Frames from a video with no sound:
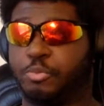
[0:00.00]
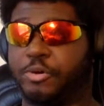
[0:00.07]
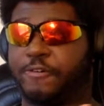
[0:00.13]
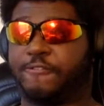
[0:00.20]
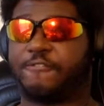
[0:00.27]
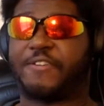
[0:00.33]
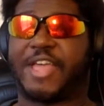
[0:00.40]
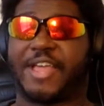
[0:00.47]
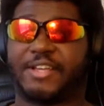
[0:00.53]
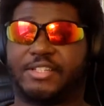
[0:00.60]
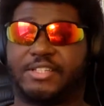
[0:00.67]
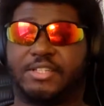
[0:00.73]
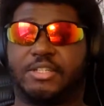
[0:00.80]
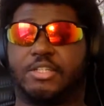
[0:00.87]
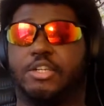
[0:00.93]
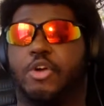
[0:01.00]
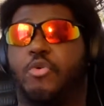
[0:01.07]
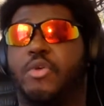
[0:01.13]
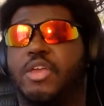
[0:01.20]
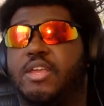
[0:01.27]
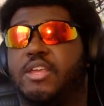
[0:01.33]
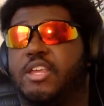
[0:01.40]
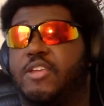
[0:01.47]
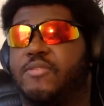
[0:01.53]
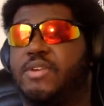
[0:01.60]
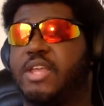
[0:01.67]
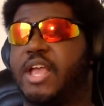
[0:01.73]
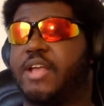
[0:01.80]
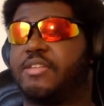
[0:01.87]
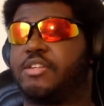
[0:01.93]
perfect, you know,
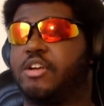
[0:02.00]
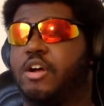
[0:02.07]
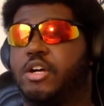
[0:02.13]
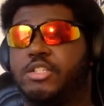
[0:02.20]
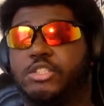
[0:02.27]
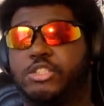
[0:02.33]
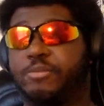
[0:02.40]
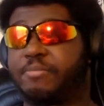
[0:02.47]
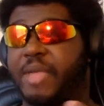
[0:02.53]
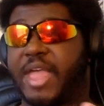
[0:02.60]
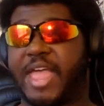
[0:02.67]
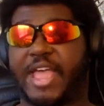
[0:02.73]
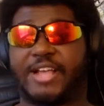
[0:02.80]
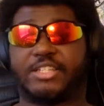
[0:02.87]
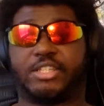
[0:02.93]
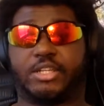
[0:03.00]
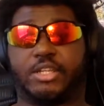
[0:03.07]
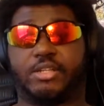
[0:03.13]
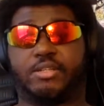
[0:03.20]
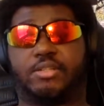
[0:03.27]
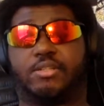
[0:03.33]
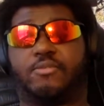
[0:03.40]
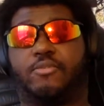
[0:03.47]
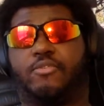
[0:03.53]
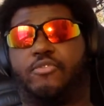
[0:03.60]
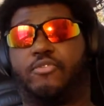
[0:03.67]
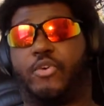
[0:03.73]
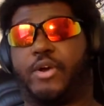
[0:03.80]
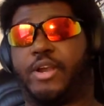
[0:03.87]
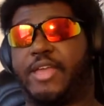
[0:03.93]
even have to cause some accidents
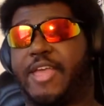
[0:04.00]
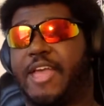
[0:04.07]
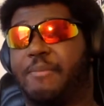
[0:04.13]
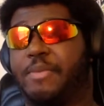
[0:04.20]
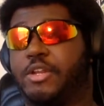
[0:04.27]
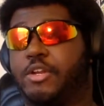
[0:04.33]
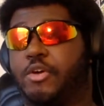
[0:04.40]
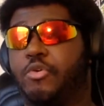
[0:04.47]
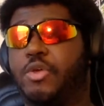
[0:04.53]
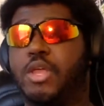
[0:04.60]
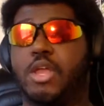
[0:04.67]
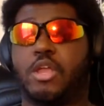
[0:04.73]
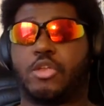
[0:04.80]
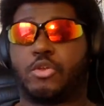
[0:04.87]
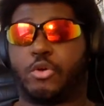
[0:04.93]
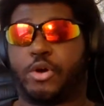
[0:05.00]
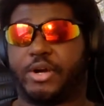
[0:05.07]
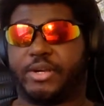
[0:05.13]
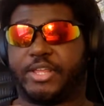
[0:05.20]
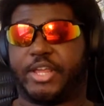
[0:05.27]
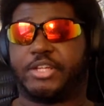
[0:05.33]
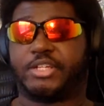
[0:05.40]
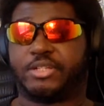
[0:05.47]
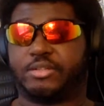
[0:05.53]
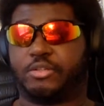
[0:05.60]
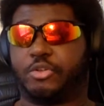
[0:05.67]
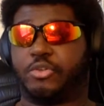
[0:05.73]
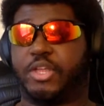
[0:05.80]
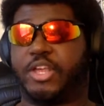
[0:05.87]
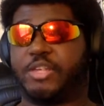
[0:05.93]
for it to happen, you know, your intention is
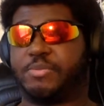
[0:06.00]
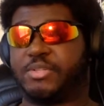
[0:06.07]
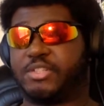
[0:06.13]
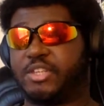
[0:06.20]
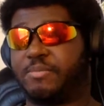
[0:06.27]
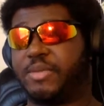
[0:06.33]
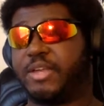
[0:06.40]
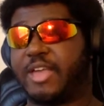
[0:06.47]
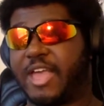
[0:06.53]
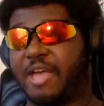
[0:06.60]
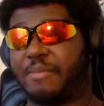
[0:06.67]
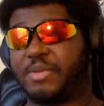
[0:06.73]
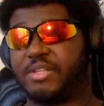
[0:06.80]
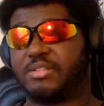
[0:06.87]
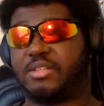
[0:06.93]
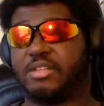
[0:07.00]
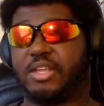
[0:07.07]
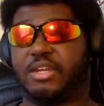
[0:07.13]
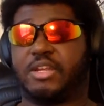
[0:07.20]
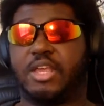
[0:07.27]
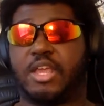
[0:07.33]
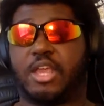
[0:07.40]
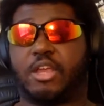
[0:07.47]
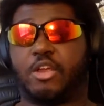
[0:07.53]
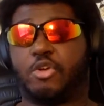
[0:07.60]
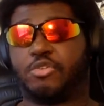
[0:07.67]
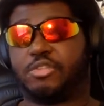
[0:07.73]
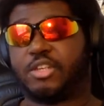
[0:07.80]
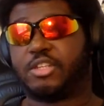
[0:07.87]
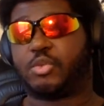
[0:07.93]
to do this, but something happens and then it
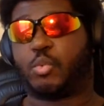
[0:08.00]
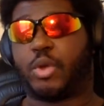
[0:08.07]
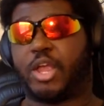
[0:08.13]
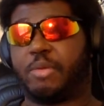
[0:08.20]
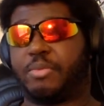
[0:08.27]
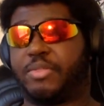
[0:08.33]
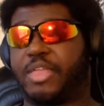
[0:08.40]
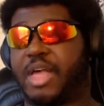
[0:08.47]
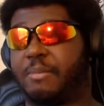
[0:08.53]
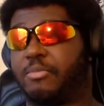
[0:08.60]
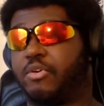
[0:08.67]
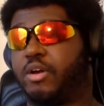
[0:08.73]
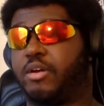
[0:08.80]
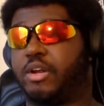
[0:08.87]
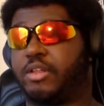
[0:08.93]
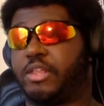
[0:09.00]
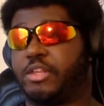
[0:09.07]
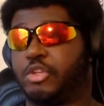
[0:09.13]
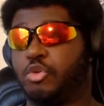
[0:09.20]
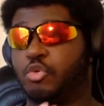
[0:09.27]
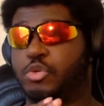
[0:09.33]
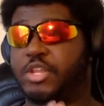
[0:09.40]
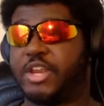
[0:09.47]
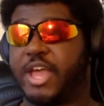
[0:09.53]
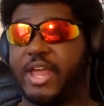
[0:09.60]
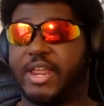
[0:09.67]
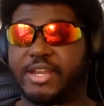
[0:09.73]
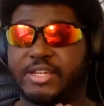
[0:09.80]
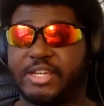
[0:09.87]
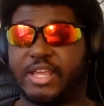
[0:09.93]
goes this way, but that product that you did
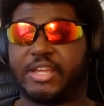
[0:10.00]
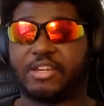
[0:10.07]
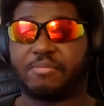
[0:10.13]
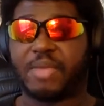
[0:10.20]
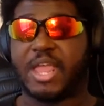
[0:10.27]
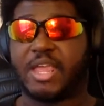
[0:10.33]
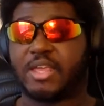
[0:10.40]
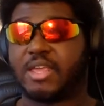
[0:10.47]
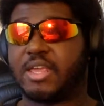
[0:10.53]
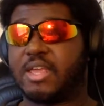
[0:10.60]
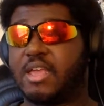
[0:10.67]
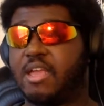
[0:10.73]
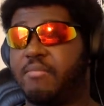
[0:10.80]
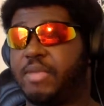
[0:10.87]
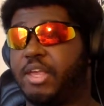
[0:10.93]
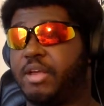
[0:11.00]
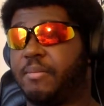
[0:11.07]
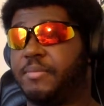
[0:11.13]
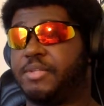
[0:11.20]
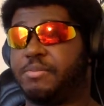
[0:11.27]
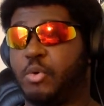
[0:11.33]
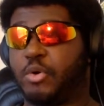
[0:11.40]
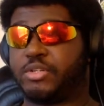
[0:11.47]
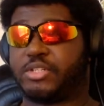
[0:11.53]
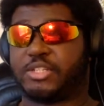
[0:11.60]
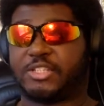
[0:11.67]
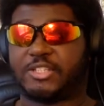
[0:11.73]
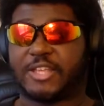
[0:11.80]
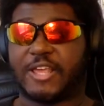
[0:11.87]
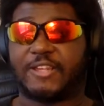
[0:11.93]
not intend to make becomes more
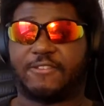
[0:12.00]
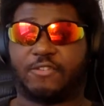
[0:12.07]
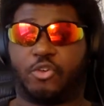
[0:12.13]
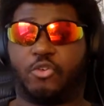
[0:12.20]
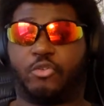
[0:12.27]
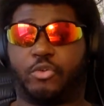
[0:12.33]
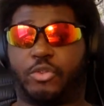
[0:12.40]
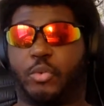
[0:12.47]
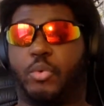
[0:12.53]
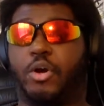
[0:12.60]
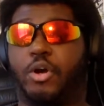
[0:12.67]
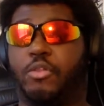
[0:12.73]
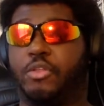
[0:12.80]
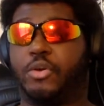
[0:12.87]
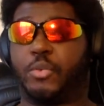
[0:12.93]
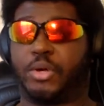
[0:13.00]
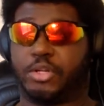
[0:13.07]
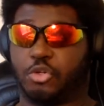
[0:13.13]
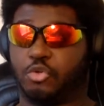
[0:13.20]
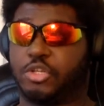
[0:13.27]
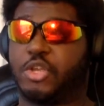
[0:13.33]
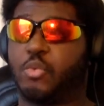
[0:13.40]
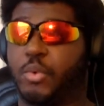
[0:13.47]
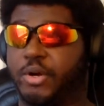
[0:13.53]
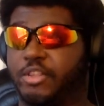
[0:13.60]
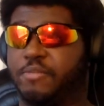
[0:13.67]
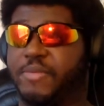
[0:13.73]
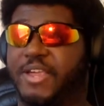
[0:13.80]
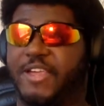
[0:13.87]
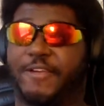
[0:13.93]
successful for the world than the one you did want
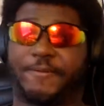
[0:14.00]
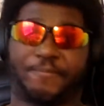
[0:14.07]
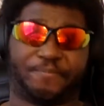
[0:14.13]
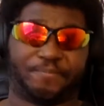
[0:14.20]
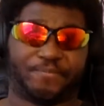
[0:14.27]
to make,